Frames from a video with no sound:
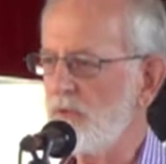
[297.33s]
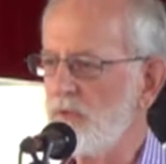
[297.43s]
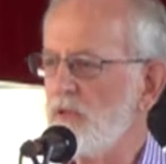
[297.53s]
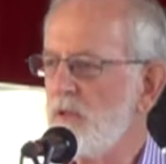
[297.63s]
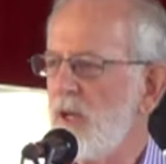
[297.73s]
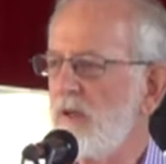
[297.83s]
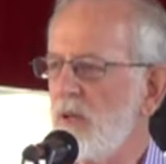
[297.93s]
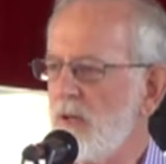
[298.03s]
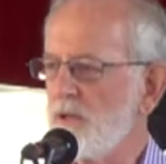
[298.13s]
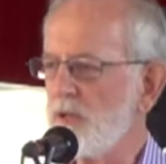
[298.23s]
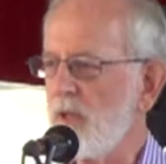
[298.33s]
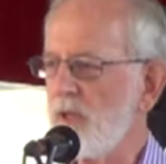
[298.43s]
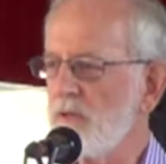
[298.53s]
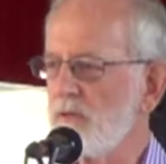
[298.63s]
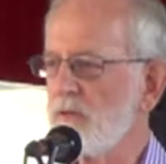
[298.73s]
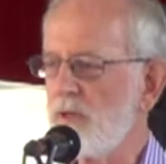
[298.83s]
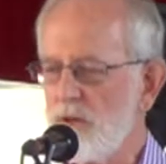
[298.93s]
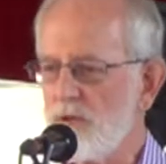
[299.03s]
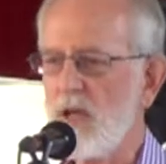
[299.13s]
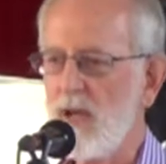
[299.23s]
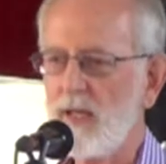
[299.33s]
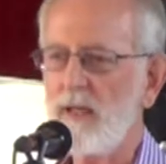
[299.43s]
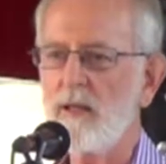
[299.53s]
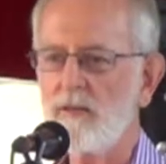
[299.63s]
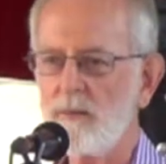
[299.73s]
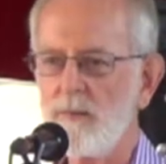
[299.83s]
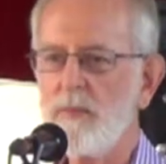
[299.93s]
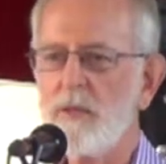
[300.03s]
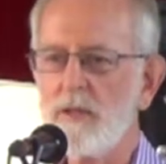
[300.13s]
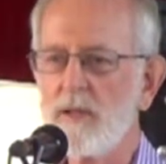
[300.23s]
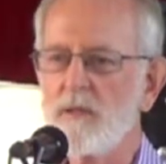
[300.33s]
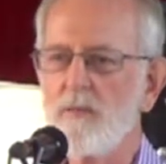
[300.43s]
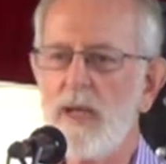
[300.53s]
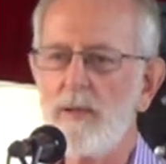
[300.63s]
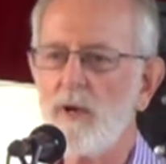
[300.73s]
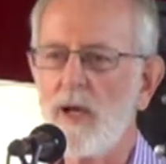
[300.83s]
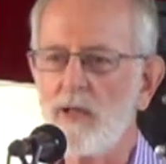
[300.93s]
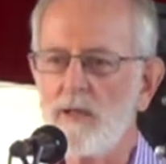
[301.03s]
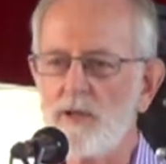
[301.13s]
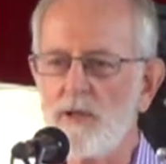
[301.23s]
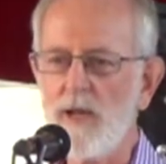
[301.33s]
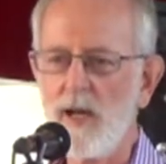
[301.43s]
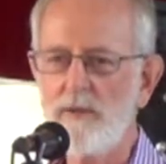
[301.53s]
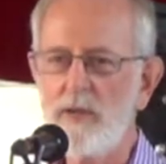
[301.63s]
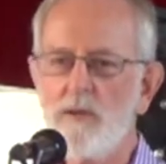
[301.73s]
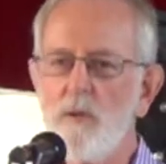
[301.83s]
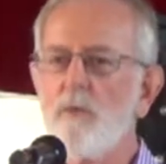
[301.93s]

If you do have lawn signs, it's okay, and maybe you'll get some name recognition out of it. It